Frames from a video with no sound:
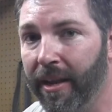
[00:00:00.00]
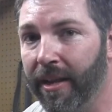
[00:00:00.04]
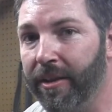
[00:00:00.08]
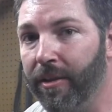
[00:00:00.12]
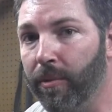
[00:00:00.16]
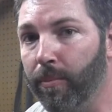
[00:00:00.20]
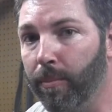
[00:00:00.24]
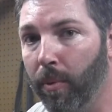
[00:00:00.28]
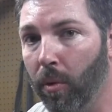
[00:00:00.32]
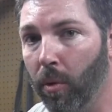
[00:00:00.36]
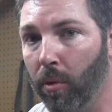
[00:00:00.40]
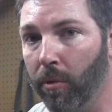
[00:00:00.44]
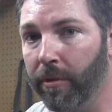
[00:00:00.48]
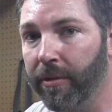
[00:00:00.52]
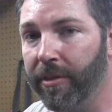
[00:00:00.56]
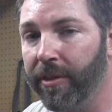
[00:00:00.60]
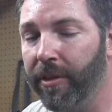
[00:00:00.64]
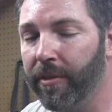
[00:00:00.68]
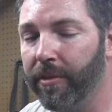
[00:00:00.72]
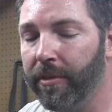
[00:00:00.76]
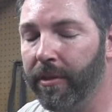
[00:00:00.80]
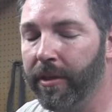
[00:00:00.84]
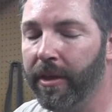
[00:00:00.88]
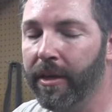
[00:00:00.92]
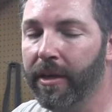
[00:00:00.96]
and you pull
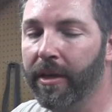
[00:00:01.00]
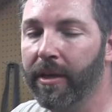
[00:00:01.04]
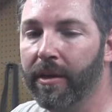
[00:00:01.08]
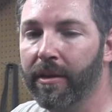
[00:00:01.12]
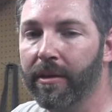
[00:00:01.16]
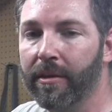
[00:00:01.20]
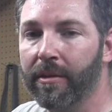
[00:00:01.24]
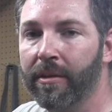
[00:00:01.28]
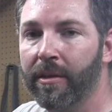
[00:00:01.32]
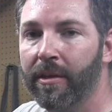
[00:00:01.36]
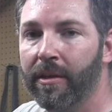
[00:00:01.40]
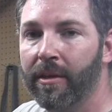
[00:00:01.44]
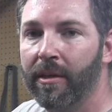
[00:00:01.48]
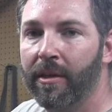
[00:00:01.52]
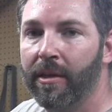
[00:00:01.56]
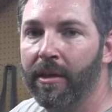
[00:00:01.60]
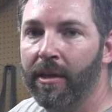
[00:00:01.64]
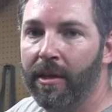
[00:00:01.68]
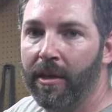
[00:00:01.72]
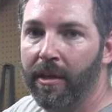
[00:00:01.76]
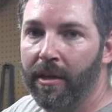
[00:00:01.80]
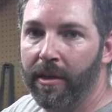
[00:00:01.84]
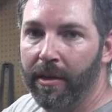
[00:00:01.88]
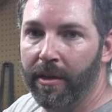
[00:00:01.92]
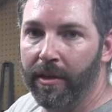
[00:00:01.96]
the
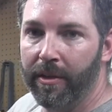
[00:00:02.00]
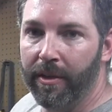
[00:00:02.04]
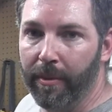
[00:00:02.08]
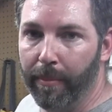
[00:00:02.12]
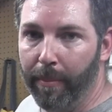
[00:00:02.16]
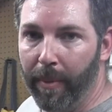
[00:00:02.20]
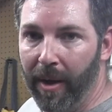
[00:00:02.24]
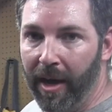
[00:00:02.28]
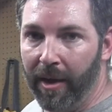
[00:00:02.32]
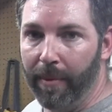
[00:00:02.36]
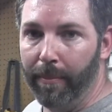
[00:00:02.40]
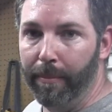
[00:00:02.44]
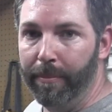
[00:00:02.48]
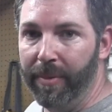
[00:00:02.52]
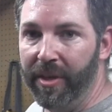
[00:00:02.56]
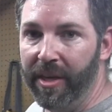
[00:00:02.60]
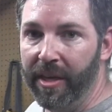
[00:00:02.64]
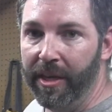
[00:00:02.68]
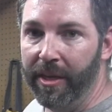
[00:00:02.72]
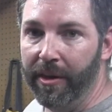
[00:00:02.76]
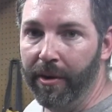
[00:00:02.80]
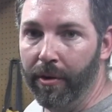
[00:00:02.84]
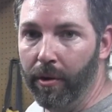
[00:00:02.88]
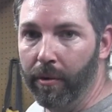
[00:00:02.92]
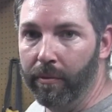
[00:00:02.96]
bottom
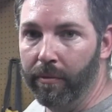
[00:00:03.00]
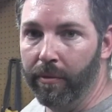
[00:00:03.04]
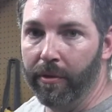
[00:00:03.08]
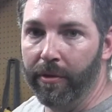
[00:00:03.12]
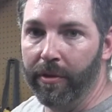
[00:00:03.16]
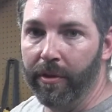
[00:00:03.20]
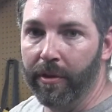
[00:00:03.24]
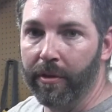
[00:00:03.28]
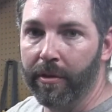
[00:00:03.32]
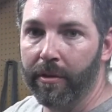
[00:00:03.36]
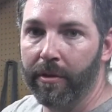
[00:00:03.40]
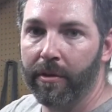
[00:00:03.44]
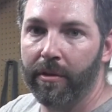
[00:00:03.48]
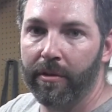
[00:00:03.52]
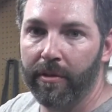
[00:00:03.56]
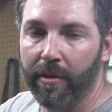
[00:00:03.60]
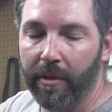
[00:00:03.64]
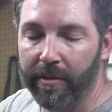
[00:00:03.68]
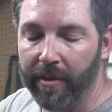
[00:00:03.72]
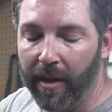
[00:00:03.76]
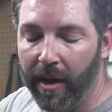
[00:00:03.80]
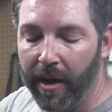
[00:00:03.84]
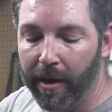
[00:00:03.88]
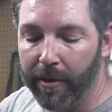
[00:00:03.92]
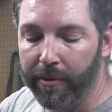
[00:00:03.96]
bead over the
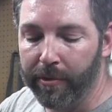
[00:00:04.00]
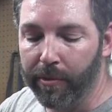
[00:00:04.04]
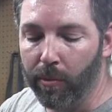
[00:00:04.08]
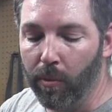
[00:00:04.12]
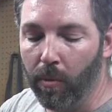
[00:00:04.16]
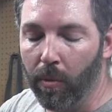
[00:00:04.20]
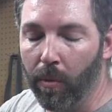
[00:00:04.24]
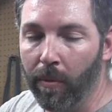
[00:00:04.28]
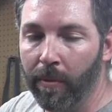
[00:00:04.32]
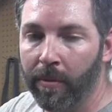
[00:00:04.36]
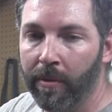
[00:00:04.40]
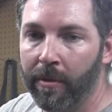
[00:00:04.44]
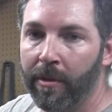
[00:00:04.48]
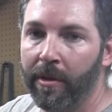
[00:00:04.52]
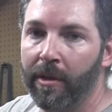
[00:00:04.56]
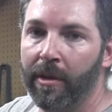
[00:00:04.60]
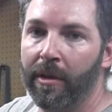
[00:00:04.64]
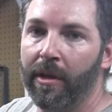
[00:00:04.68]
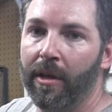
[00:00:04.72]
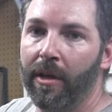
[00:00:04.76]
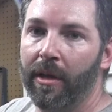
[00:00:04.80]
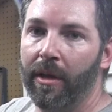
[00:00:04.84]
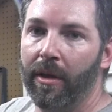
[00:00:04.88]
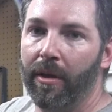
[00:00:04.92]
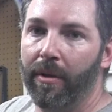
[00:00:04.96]
tire tool,
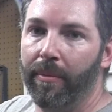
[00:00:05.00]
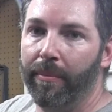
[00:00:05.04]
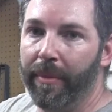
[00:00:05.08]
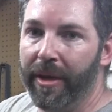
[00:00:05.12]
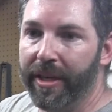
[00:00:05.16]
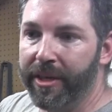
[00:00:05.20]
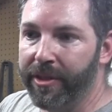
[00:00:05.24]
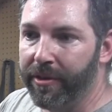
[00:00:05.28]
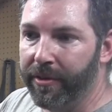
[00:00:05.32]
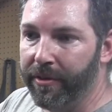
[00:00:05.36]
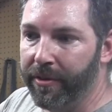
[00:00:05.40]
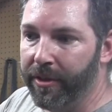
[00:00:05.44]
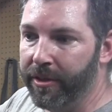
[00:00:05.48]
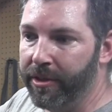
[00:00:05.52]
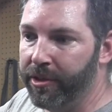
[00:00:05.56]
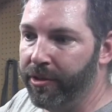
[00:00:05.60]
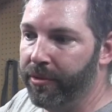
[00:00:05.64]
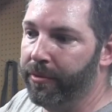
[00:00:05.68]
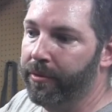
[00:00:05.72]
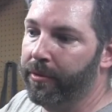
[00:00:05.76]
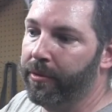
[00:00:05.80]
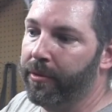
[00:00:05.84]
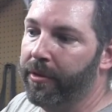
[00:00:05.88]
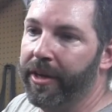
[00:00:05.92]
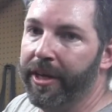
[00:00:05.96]
make sure that
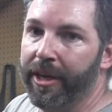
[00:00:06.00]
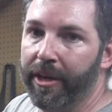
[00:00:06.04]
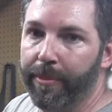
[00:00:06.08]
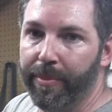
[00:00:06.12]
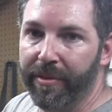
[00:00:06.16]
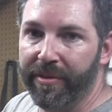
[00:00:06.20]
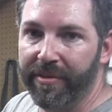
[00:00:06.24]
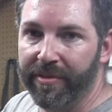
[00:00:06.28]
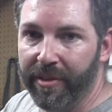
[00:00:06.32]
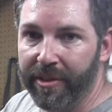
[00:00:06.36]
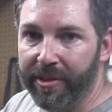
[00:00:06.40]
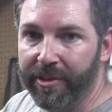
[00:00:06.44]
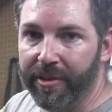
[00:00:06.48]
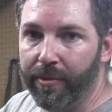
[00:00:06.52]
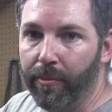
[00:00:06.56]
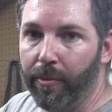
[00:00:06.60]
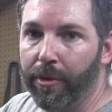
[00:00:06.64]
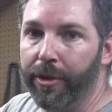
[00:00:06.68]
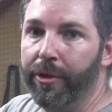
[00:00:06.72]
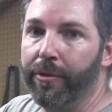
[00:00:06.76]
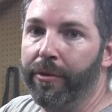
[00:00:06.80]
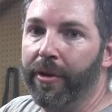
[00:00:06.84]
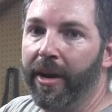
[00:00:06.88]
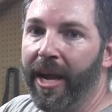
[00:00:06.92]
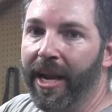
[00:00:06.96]
you're in a position
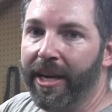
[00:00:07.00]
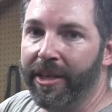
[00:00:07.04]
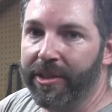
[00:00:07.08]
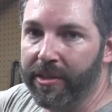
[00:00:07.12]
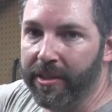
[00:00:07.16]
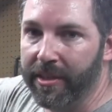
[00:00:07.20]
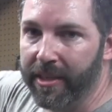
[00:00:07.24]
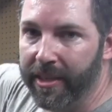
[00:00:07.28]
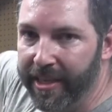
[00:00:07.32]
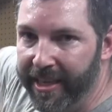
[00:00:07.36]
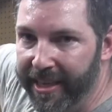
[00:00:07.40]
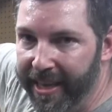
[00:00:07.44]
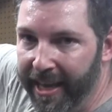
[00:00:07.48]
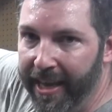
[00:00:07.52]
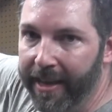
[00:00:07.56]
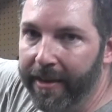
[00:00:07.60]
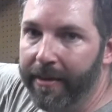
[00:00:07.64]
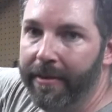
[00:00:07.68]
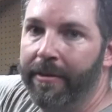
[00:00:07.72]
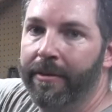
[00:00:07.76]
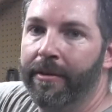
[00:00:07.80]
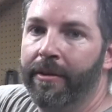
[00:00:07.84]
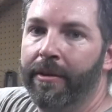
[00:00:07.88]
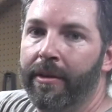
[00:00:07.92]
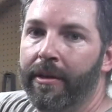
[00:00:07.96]
where you can actually get
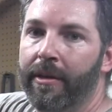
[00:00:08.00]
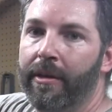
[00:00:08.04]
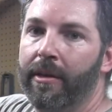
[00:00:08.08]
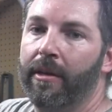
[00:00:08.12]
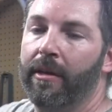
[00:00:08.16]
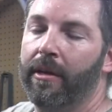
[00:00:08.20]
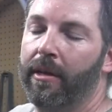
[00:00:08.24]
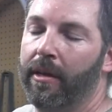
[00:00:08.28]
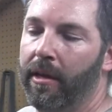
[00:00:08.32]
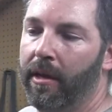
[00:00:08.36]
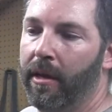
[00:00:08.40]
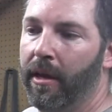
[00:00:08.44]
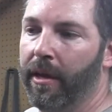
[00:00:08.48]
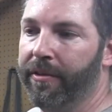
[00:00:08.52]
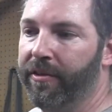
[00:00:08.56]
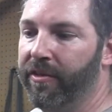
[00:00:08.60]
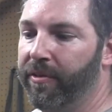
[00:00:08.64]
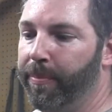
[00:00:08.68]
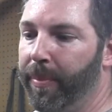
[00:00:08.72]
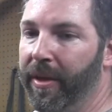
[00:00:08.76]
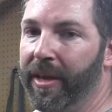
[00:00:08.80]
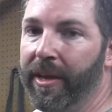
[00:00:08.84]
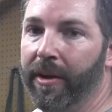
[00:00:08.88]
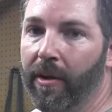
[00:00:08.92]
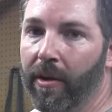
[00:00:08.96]
a
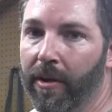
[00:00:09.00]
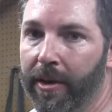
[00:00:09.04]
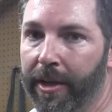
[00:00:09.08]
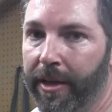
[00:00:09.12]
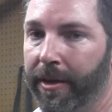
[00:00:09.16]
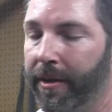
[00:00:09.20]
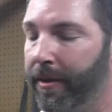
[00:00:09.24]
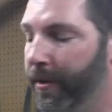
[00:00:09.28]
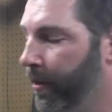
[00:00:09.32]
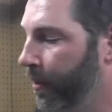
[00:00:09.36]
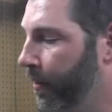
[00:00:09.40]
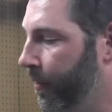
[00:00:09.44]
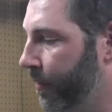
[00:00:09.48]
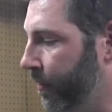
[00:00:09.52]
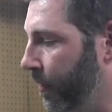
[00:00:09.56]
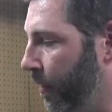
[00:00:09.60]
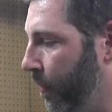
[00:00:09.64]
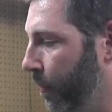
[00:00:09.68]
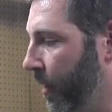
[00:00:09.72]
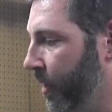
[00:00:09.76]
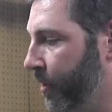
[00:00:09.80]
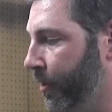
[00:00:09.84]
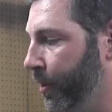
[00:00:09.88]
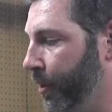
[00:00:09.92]
spin on it. So make